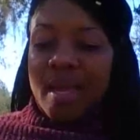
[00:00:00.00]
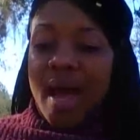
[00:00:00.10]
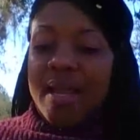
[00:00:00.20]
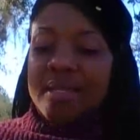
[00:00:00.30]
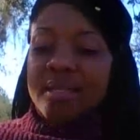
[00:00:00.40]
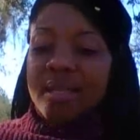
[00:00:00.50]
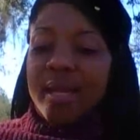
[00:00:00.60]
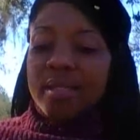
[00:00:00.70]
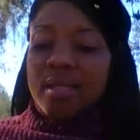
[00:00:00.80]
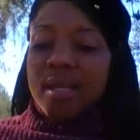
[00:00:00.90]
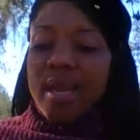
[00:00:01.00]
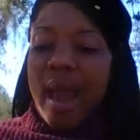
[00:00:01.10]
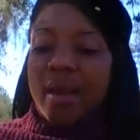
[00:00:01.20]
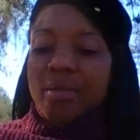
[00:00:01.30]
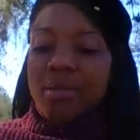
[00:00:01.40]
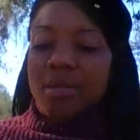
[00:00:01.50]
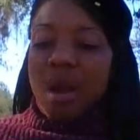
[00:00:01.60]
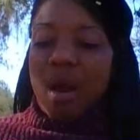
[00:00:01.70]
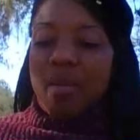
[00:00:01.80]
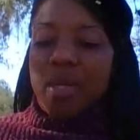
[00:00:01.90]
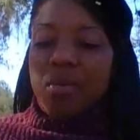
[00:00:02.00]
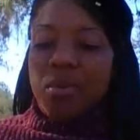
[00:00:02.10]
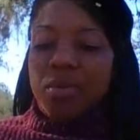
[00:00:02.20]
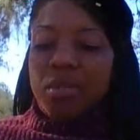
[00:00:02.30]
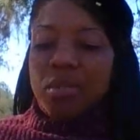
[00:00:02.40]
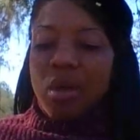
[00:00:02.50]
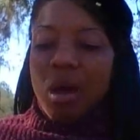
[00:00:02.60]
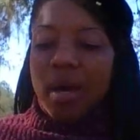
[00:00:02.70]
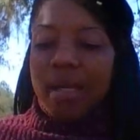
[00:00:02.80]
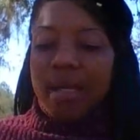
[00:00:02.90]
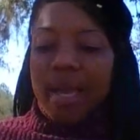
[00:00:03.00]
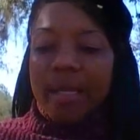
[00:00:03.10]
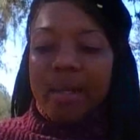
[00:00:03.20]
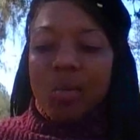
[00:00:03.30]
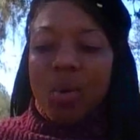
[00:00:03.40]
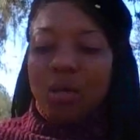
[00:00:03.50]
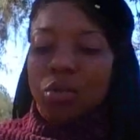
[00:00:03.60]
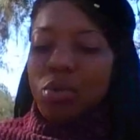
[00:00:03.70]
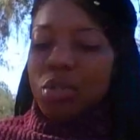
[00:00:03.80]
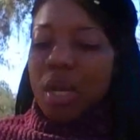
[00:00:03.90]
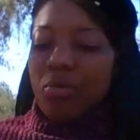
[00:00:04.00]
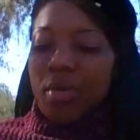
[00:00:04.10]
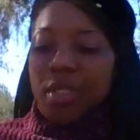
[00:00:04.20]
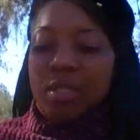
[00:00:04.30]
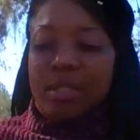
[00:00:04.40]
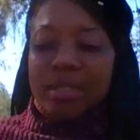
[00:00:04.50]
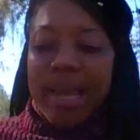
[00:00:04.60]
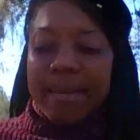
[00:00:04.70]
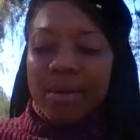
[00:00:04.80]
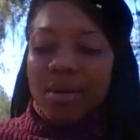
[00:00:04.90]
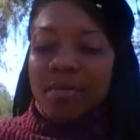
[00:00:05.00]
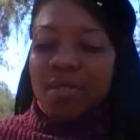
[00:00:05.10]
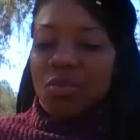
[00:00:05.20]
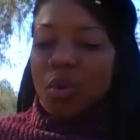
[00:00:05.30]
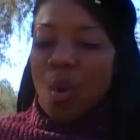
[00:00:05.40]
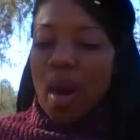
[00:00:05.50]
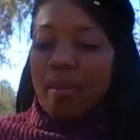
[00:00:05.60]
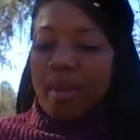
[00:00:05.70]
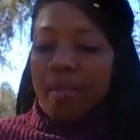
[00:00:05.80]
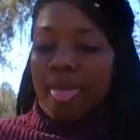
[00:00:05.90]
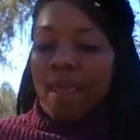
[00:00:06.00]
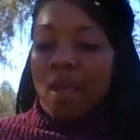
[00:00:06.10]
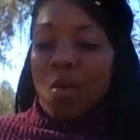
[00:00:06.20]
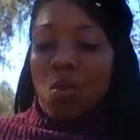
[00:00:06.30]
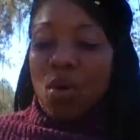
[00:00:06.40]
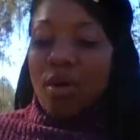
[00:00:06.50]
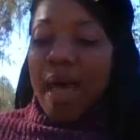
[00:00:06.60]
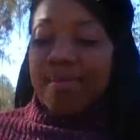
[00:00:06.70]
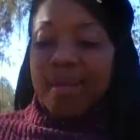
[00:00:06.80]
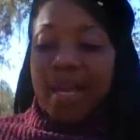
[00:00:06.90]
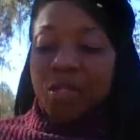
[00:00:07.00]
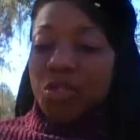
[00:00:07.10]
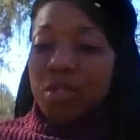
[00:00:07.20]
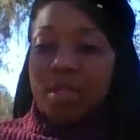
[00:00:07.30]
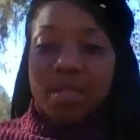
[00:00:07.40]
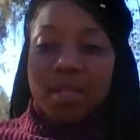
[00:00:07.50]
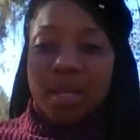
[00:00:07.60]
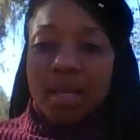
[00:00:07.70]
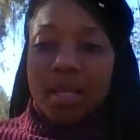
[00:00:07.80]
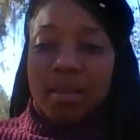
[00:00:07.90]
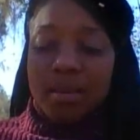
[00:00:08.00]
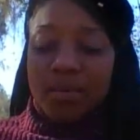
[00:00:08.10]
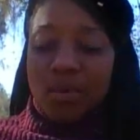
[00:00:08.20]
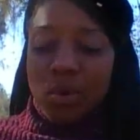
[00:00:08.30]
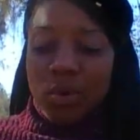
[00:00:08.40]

God has elected a character in harmony with his law, and anyone who shall reach the standard of his requirement will have an entrance into the kingdom of